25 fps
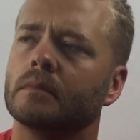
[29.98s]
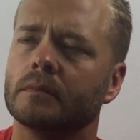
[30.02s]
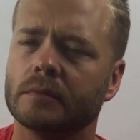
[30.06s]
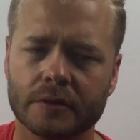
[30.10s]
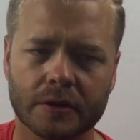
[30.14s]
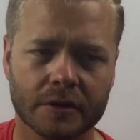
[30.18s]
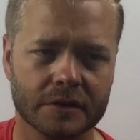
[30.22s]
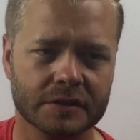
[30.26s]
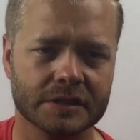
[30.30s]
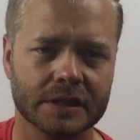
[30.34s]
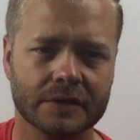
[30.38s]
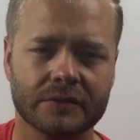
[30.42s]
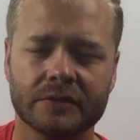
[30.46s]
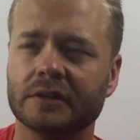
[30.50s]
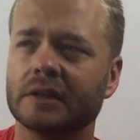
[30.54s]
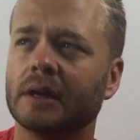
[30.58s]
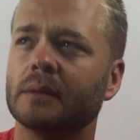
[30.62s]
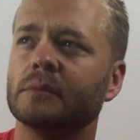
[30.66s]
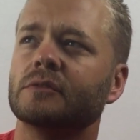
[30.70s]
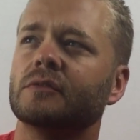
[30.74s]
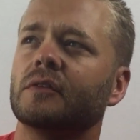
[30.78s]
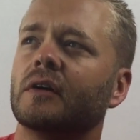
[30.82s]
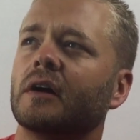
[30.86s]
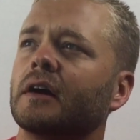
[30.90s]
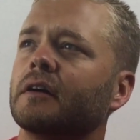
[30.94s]
37
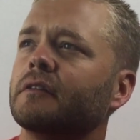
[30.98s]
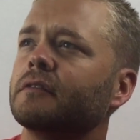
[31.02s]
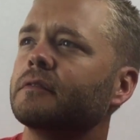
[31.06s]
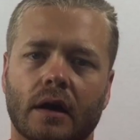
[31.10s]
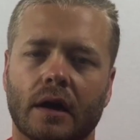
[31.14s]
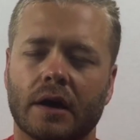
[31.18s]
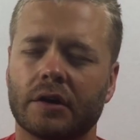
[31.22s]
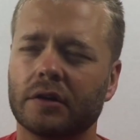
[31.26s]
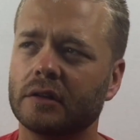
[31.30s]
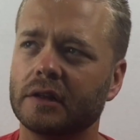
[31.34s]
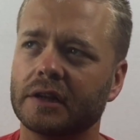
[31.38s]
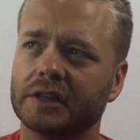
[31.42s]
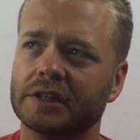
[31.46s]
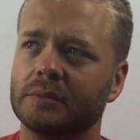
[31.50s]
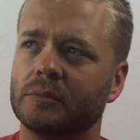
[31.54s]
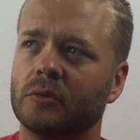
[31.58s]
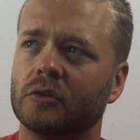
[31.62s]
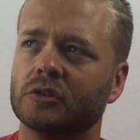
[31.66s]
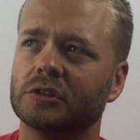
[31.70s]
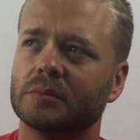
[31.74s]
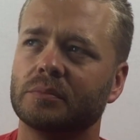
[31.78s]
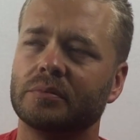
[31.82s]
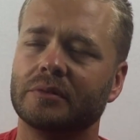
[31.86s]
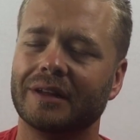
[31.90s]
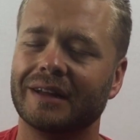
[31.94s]
times 5. I don't like to
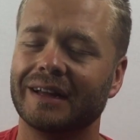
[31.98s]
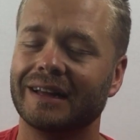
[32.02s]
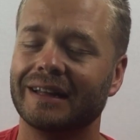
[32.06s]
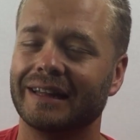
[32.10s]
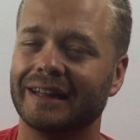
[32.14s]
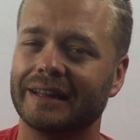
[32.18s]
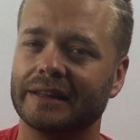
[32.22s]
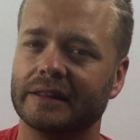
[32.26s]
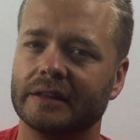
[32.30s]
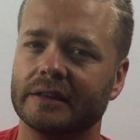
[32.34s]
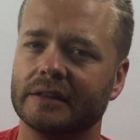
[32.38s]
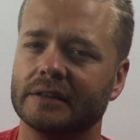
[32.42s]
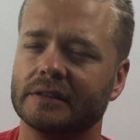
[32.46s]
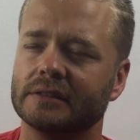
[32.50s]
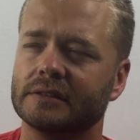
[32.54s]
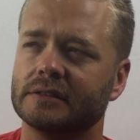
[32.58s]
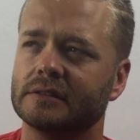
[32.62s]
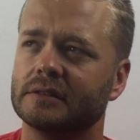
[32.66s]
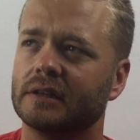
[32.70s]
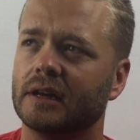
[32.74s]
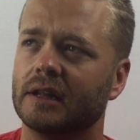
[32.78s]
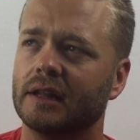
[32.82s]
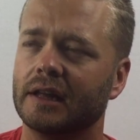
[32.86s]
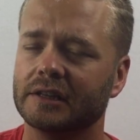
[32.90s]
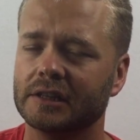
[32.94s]
multiply like this.
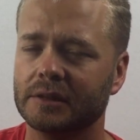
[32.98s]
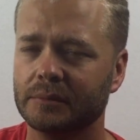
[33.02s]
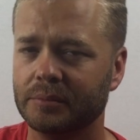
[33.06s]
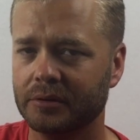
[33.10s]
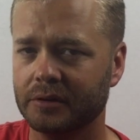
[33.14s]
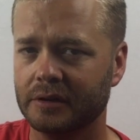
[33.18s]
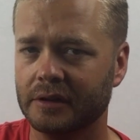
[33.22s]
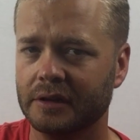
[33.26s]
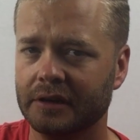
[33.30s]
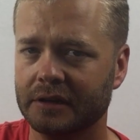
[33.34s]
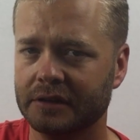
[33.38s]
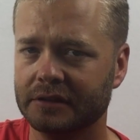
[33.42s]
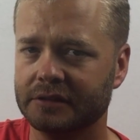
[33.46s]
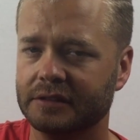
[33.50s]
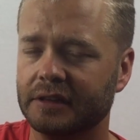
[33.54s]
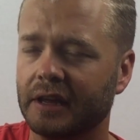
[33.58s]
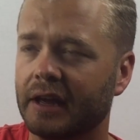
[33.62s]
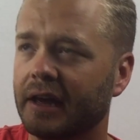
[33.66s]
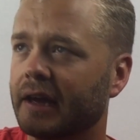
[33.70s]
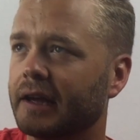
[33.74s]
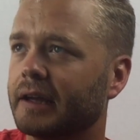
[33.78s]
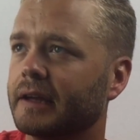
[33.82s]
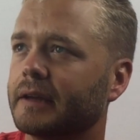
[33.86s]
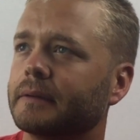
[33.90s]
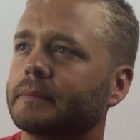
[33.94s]
I like to put it in a
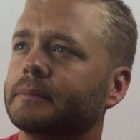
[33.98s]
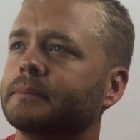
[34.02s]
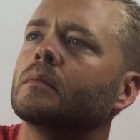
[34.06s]
stack.